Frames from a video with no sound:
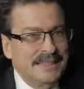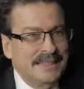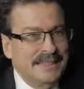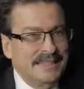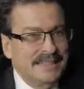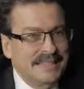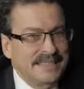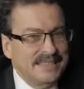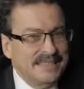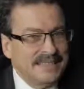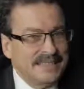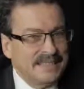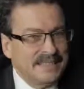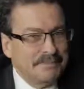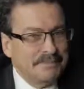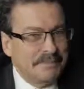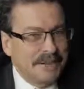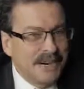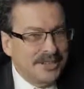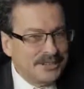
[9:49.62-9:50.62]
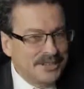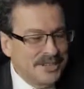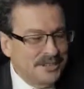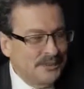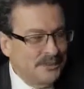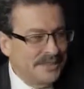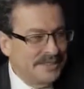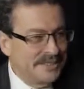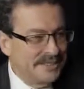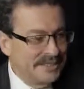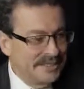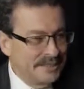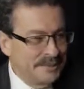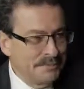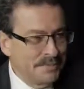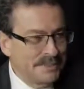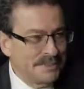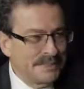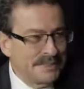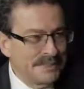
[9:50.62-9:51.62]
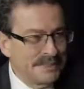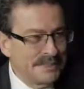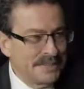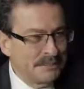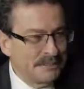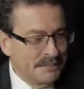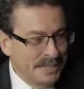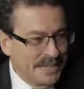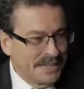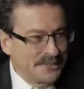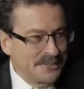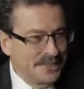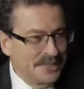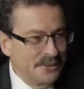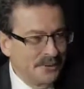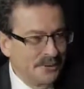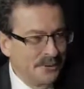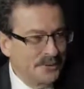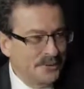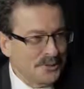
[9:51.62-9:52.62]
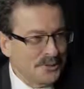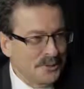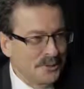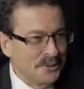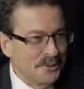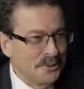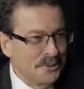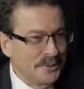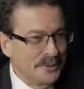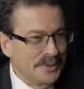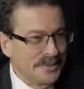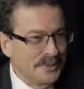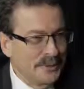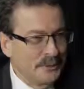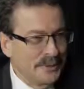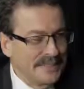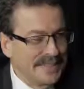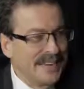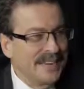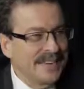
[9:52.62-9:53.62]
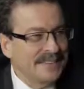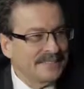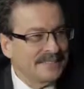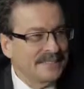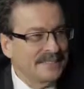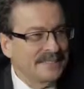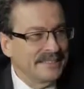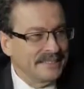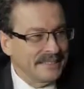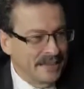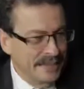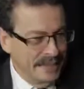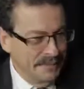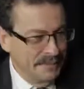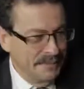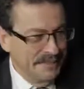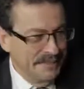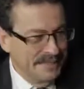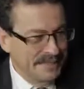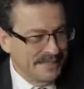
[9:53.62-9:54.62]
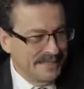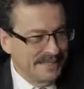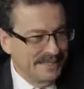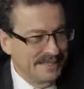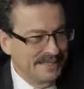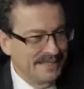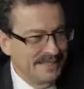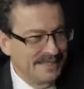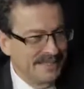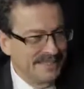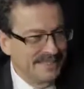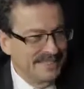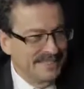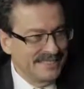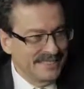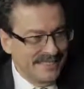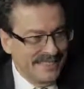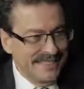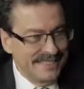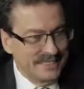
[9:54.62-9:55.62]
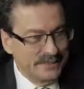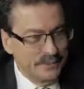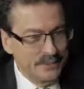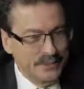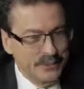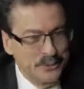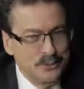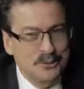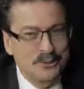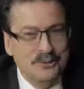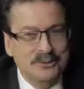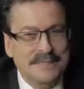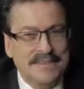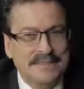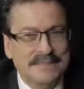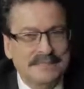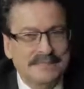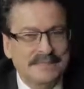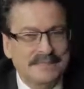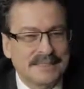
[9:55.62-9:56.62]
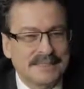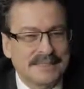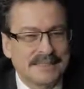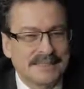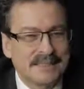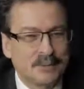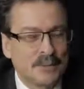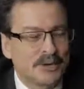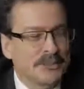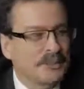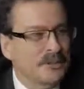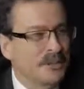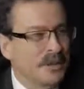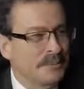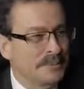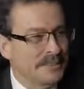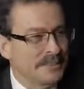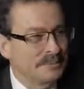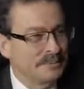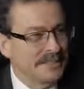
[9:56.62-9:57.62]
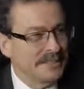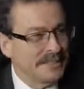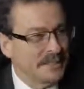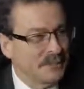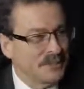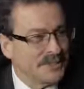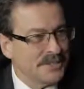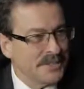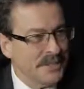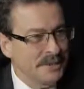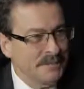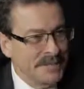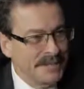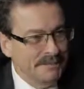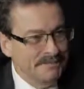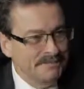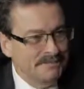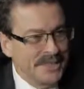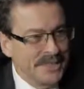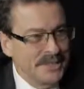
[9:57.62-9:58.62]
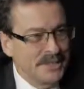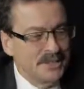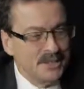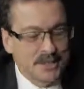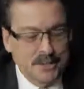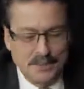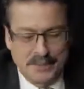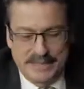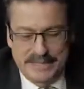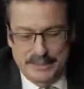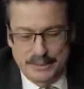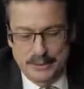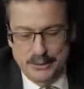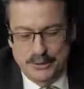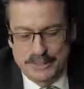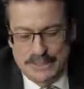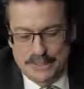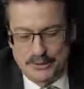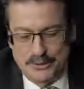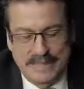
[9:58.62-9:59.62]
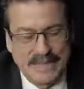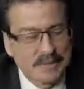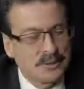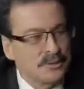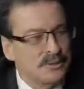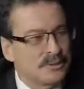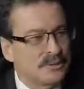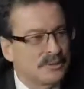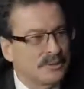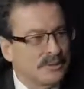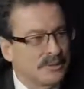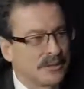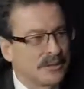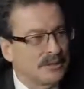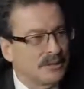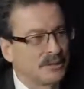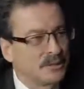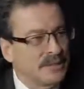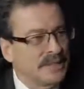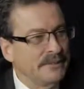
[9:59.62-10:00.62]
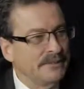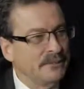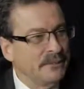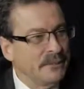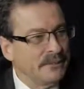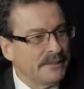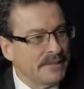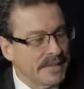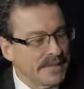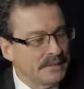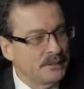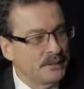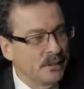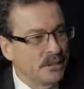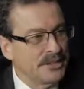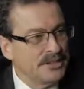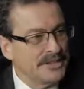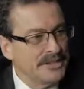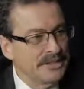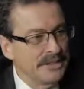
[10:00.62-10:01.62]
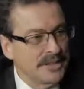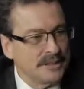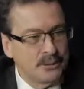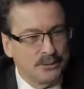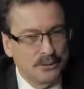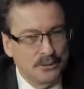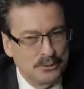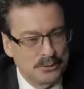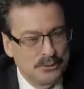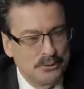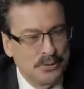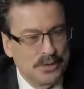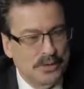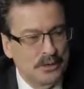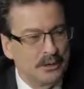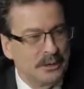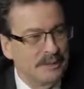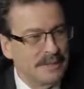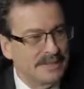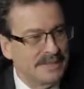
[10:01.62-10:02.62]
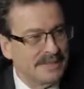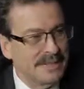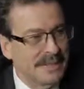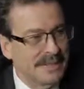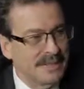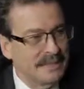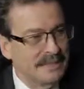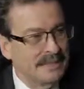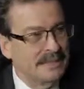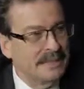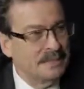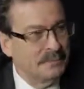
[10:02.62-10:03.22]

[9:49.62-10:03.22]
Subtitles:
It is partially coincidence, but partially also we had these high buildings inside. We knew that the 1 kilometer building was coming, so we knew that we had to start looking for technology that could do a kilometer high